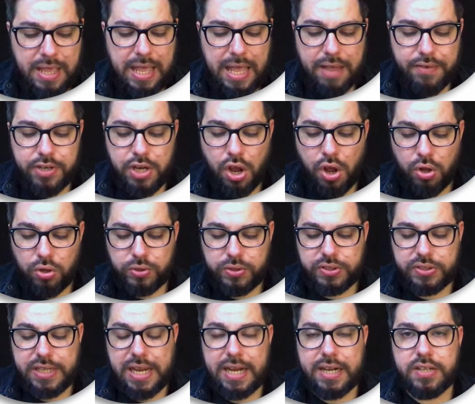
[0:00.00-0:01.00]
Have an
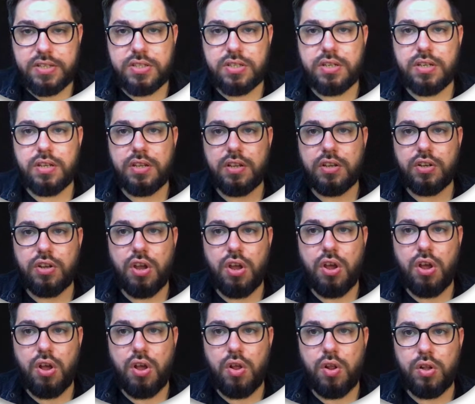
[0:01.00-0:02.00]
alt text
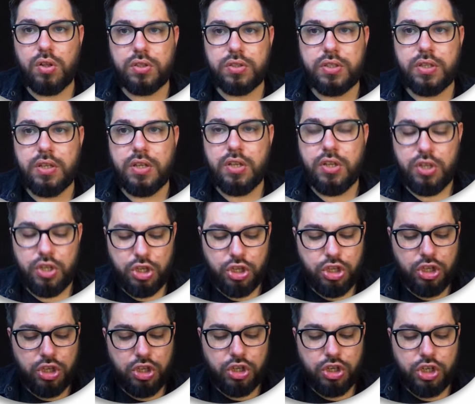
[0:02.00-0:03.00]
called
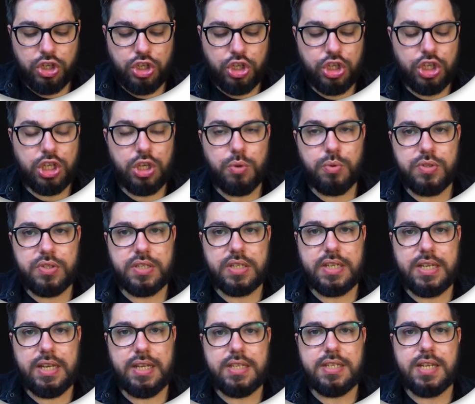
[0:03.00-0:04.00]
cute
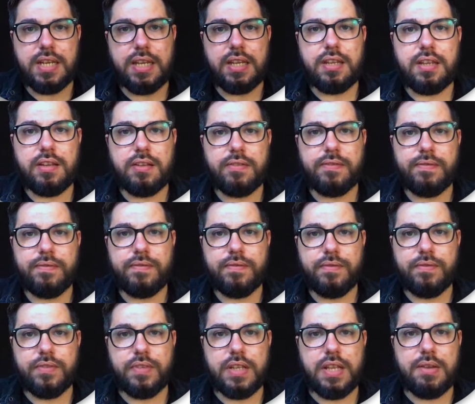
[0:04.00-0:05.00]
kitty.
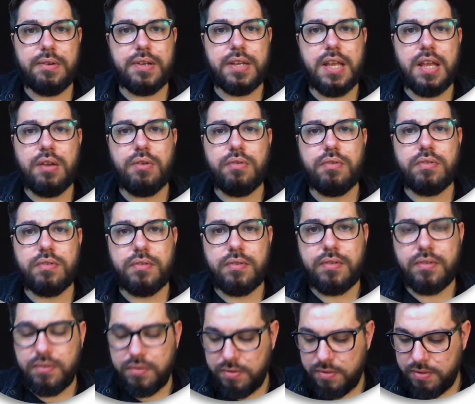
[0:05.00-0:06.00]
There we go.
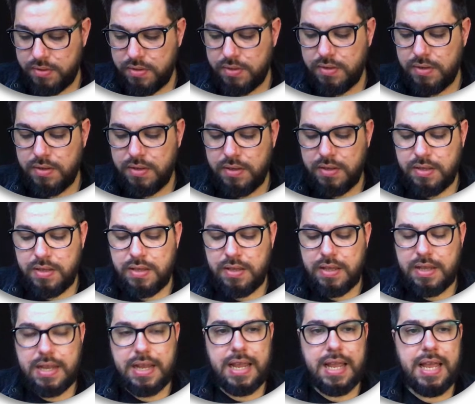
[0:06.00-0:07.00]

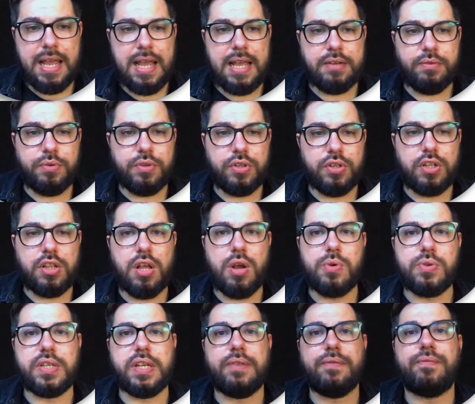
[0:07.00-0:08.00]
And we're going to
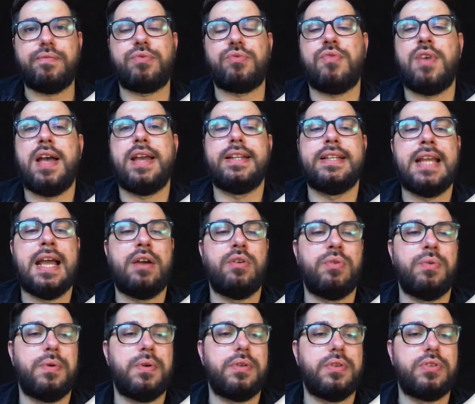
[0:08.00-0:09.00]
close it. Right,
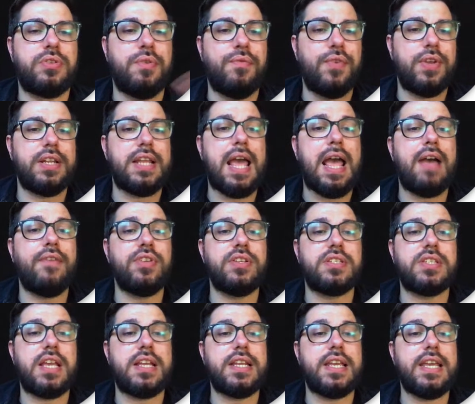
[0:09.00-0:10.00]
now, something they haven't
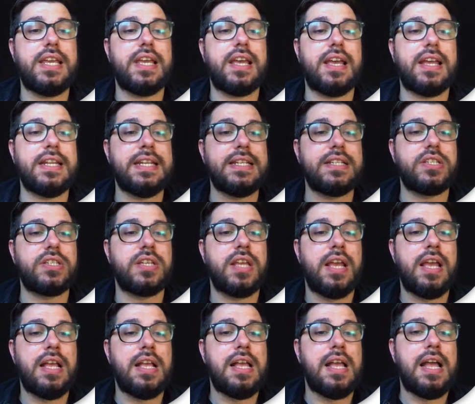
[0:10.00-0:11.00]
said here, and it's
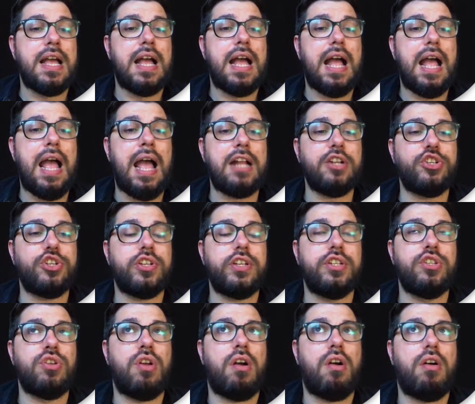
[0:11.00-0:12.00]
actually
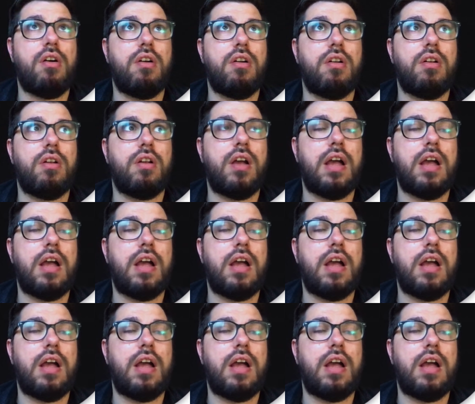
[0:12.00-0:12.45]
not